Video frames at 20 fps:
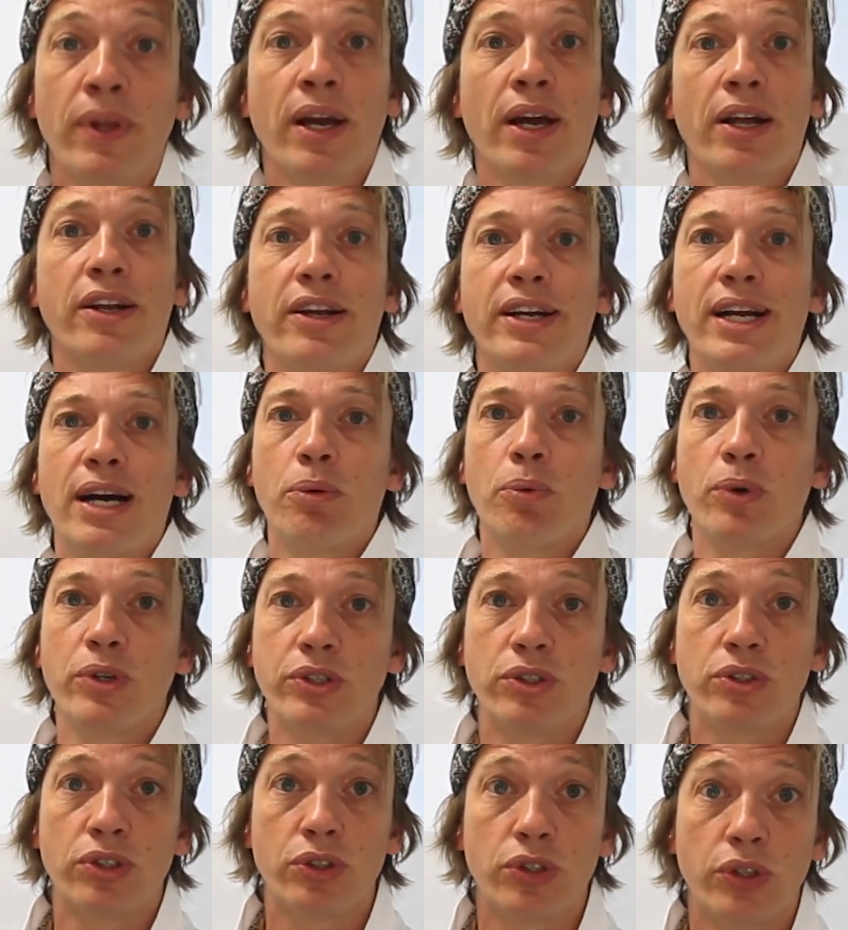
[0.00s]
And I now want
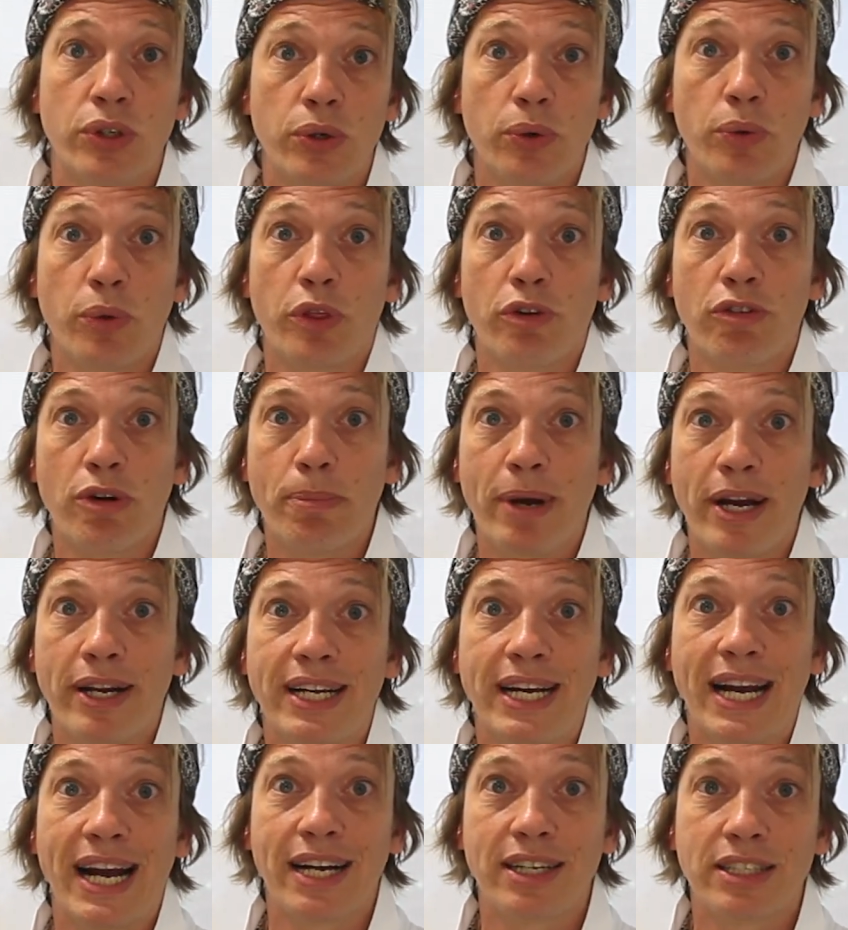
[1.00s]
you to do the
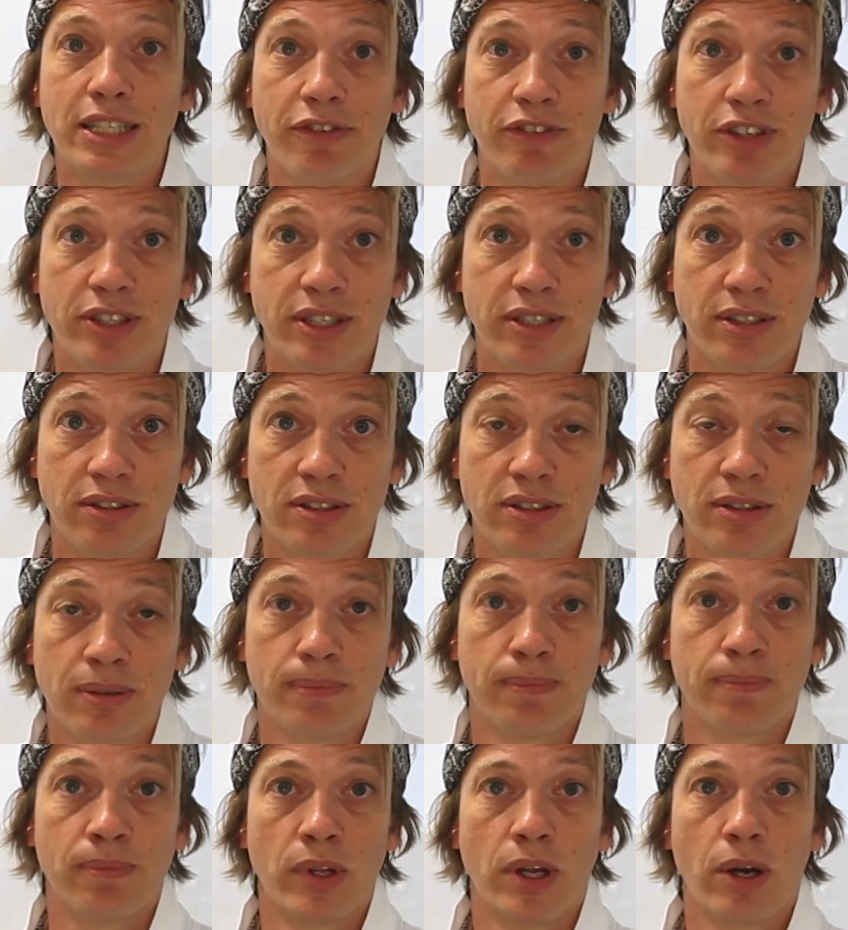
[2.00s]
remaining activities.
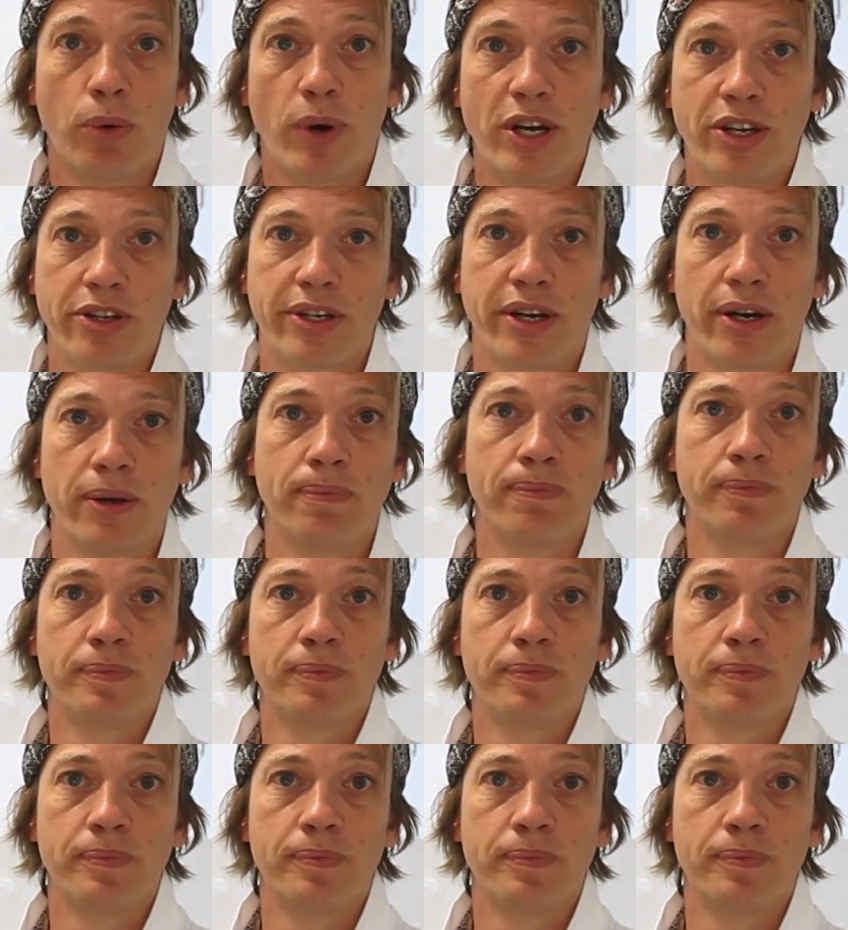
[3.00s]
Away you go.